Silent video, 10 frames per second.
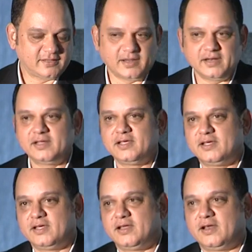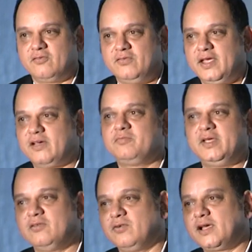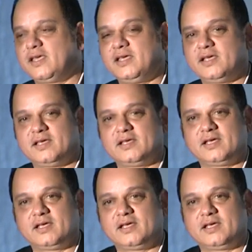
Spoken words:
Right? Now we have been working